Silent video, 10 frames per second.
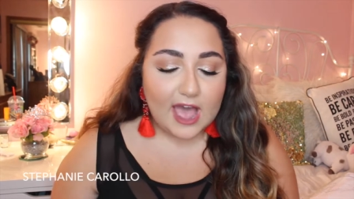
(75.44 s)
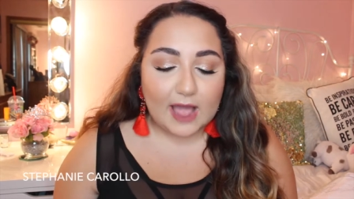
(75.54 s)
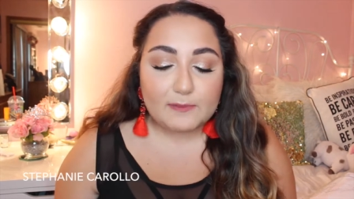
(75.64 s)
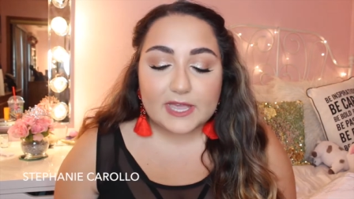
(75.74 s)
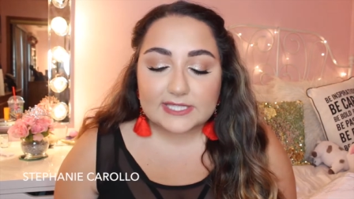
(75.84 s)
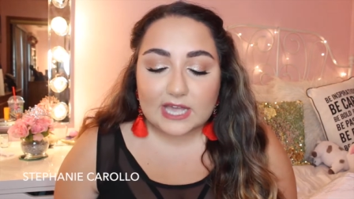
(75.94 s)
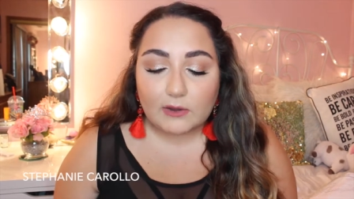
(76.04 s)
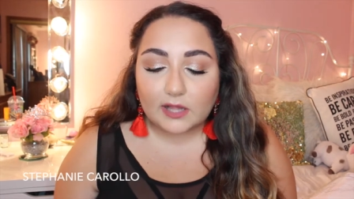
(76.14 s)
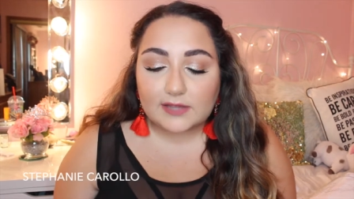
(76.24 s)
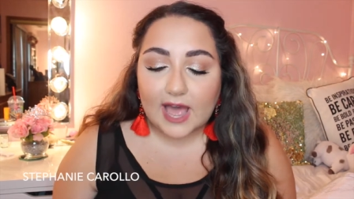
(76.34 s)
I picked
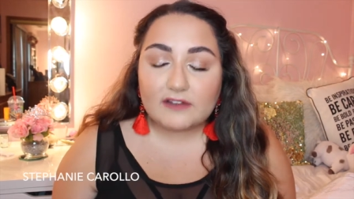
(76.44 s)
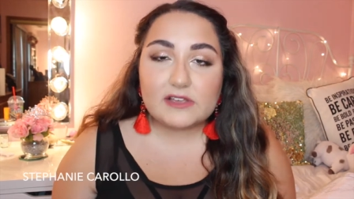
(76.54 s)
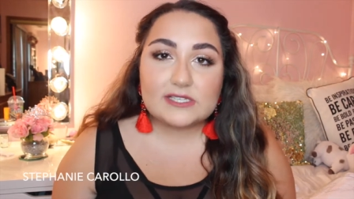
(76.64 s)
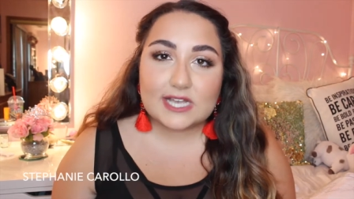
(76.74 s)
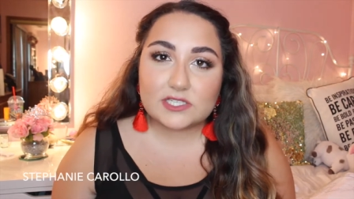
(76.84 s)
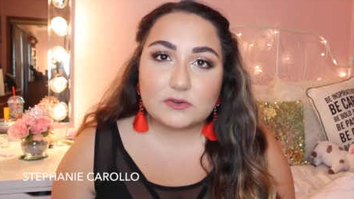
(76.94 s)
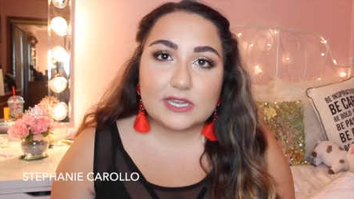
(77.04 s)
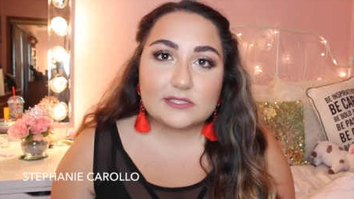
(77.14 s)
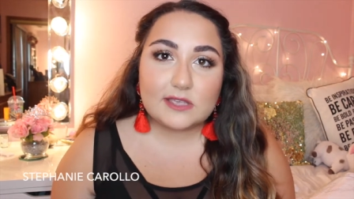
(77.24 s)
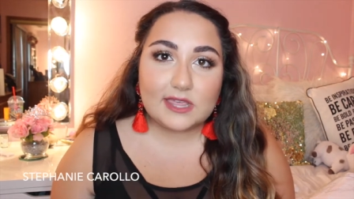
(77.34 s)
out a lot of
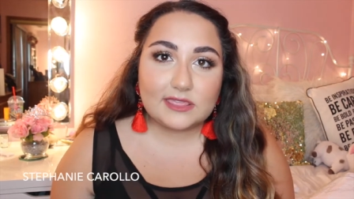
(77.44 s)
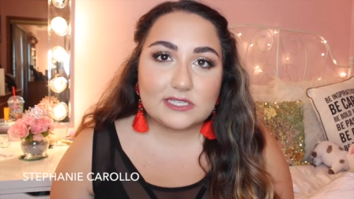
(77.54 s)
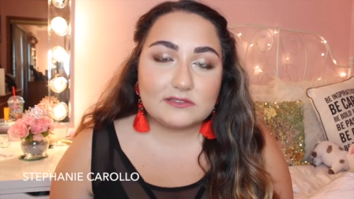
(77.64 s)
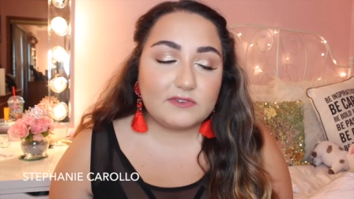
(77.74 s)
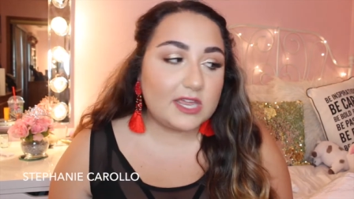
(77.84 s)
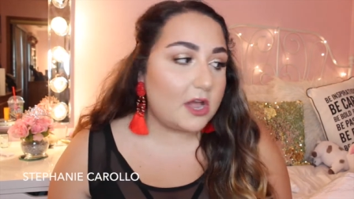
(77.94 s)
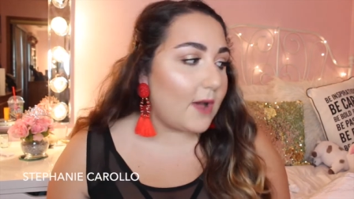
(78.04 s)
accessories in this video.